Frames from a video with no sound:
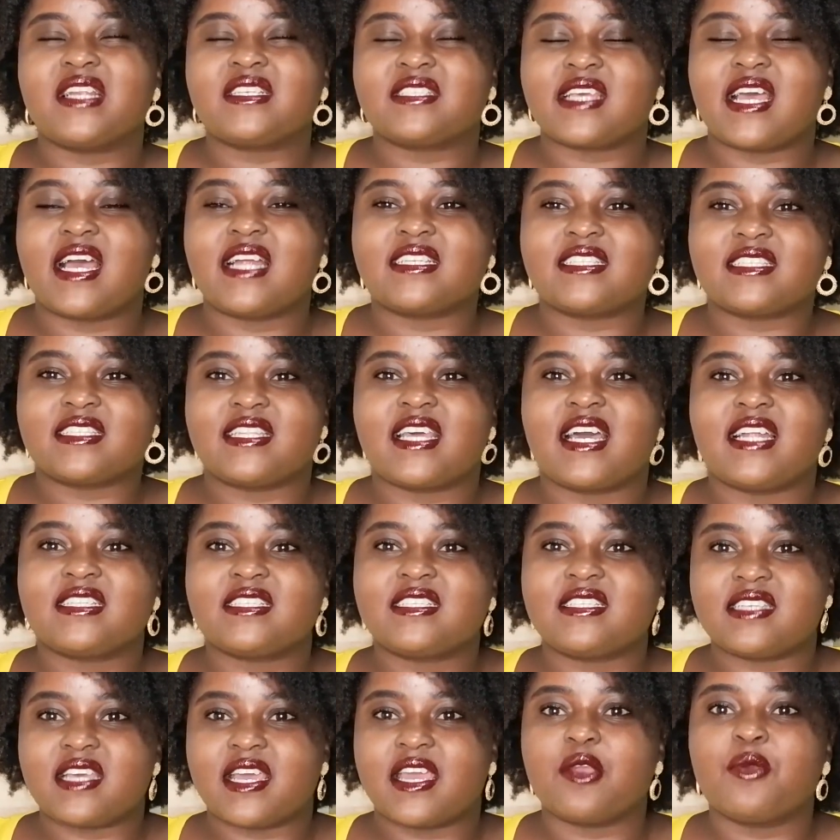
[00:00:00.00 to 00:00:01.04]
at that
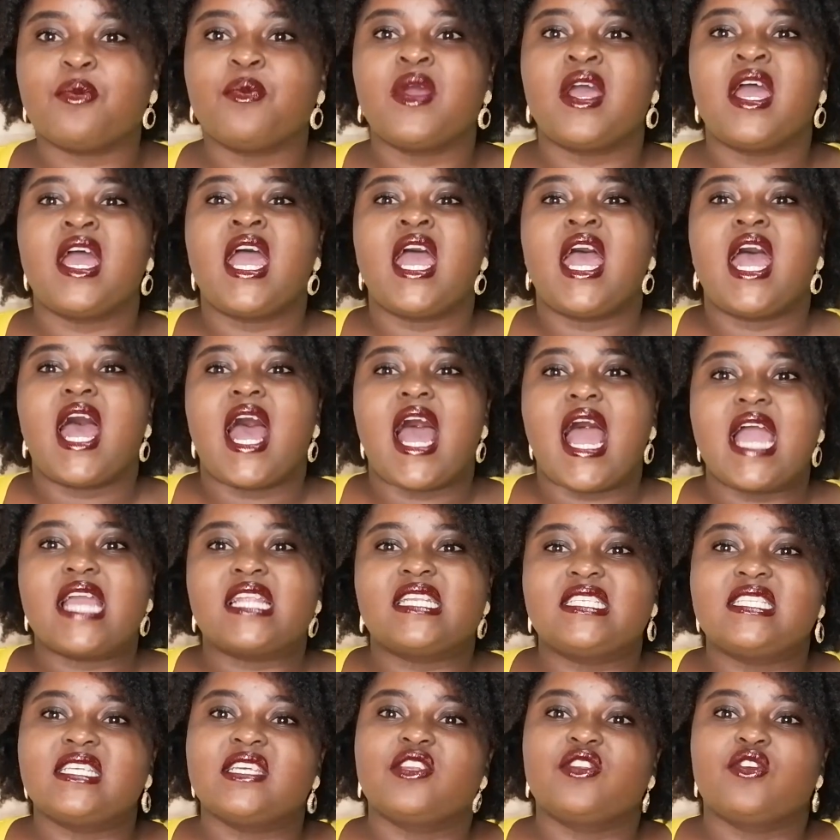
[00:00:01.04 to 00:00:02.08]
time I
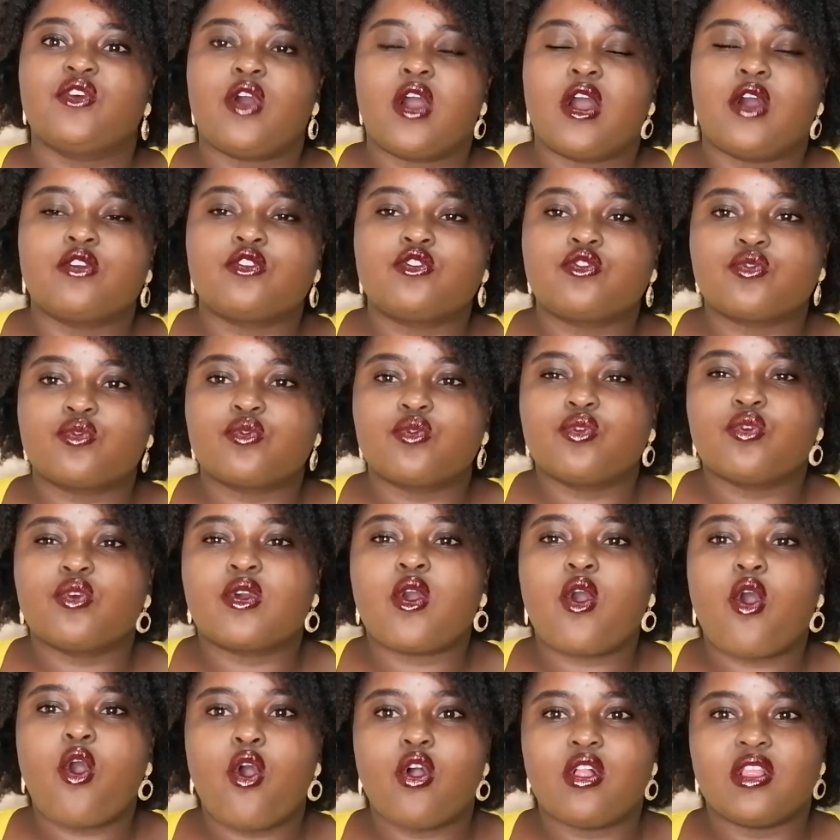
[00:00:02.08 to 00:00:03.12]
didn't know how to cook
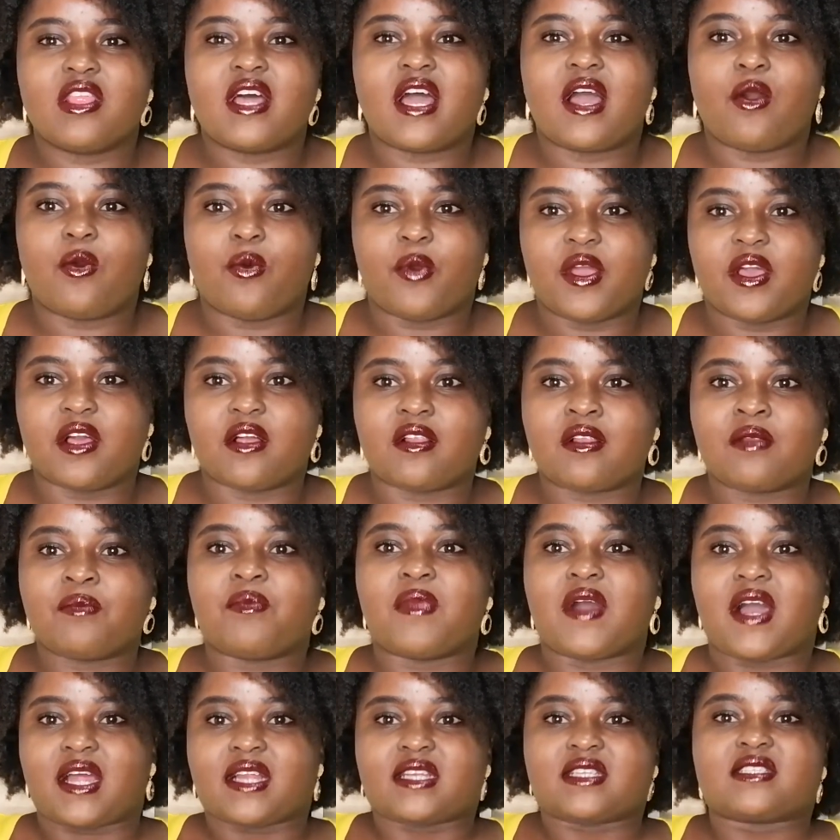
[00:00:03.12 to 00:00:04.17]
all that well,
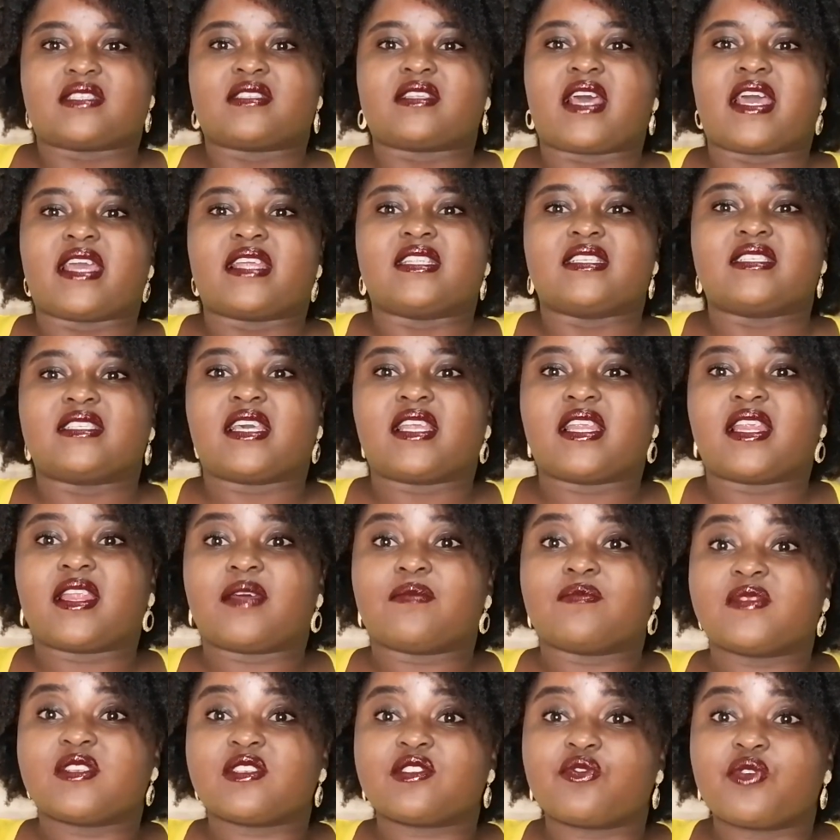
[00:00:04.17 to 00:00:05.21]
but I decided I'm
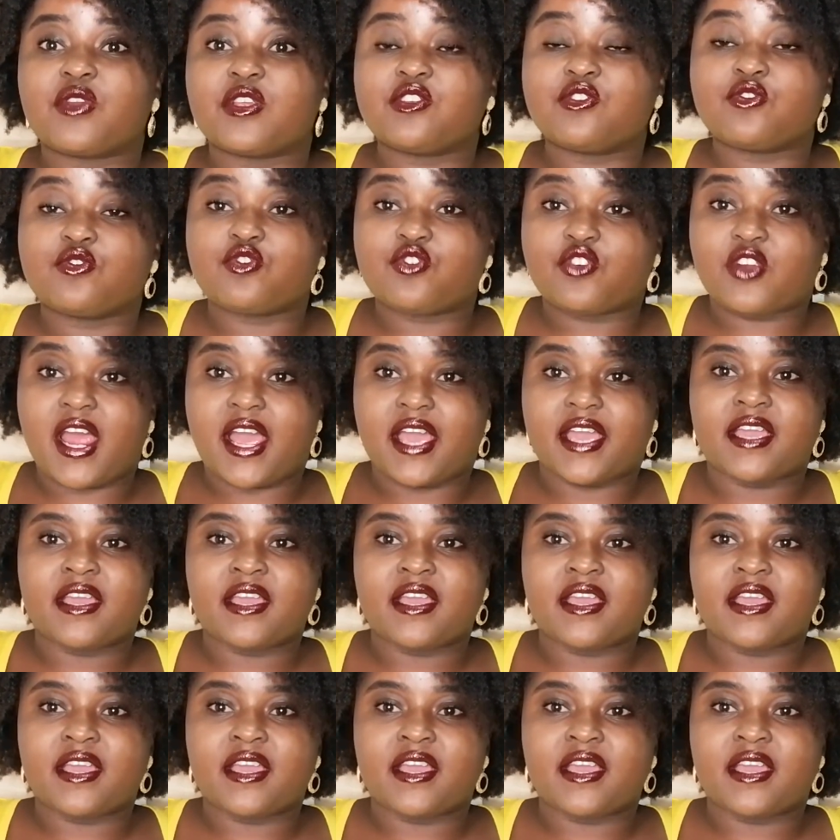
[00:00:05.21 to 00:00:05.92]
just going to try.